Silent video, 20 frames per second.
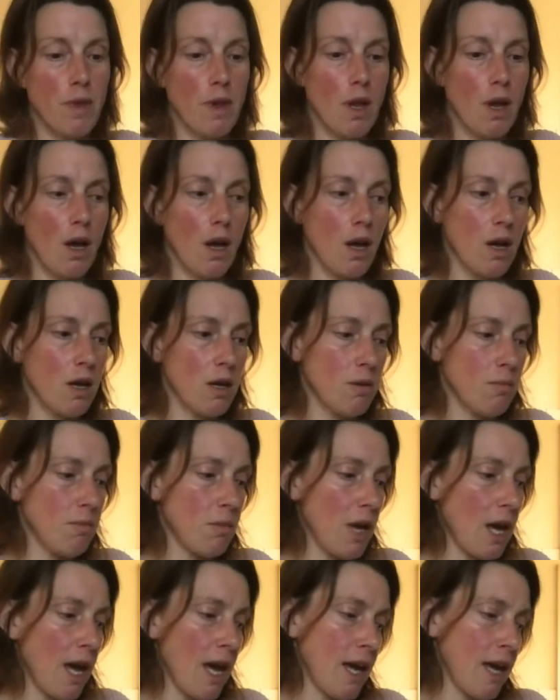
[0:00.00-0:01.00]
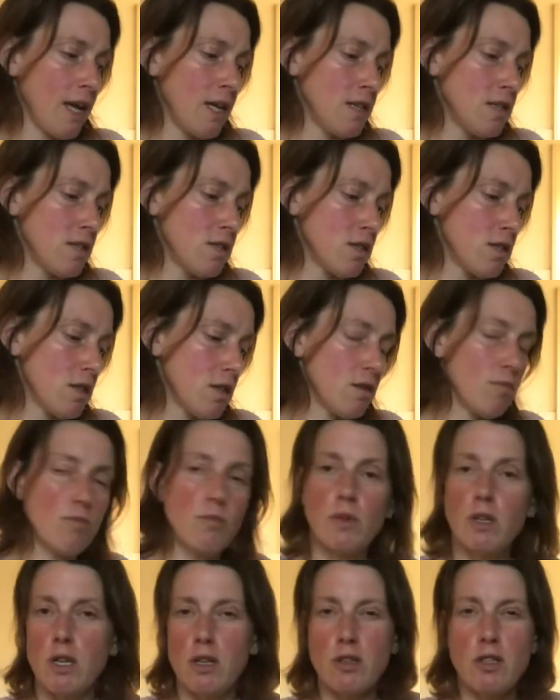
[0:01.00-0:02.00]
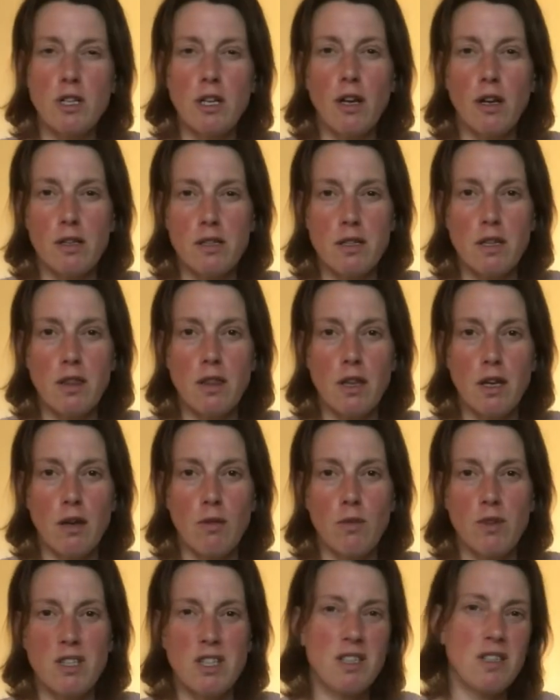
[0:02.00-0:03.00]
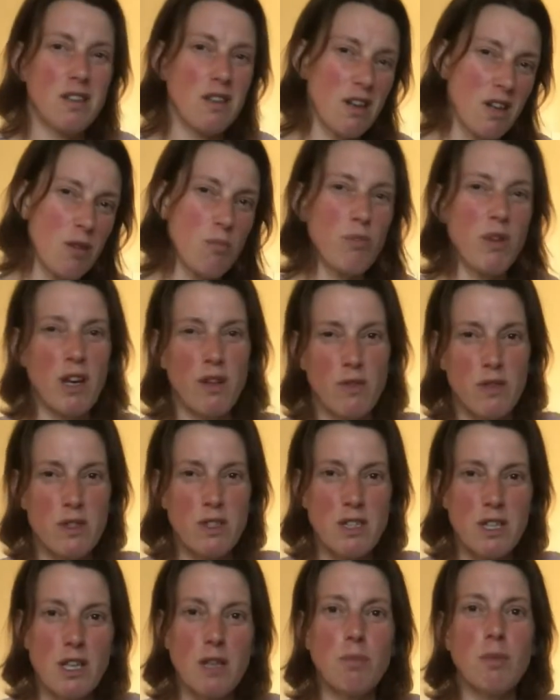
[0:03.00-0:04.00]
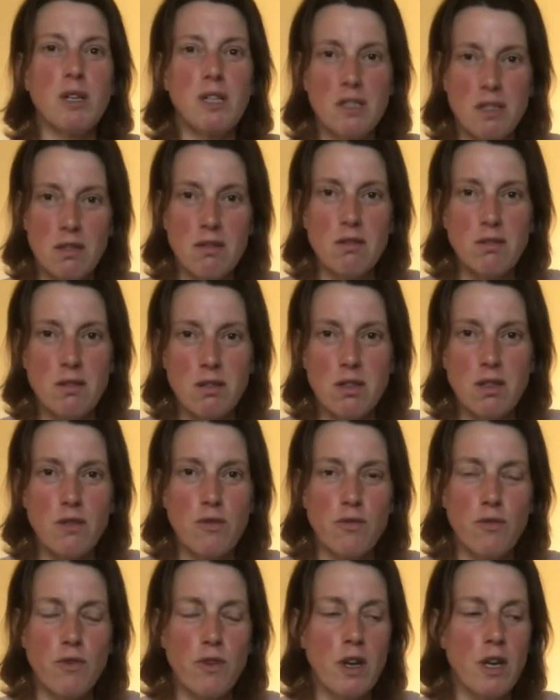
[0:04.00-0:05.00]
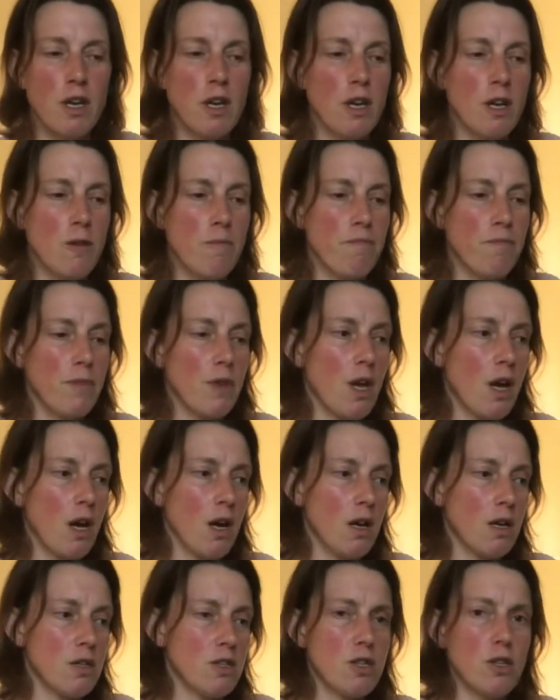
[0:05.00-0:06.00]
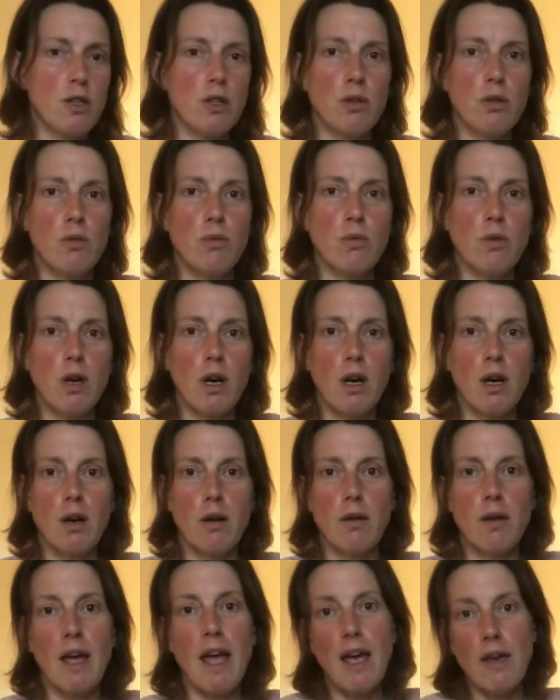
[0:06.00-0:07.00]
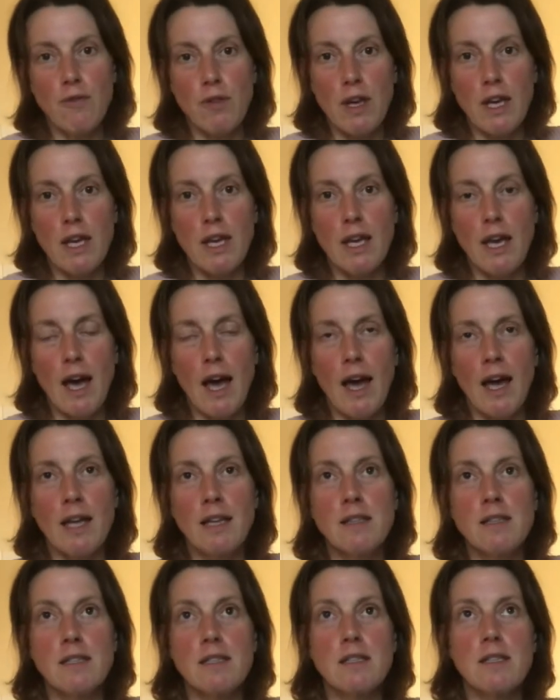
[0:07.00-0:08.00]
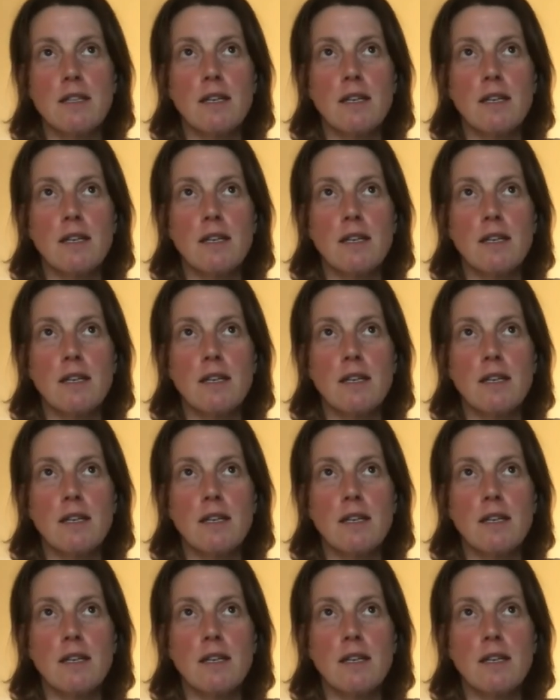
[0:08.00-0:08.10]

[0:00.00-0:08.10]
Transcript: and you know, she likes something which isn't kind of breakfasty but isn't sort of too heavy. And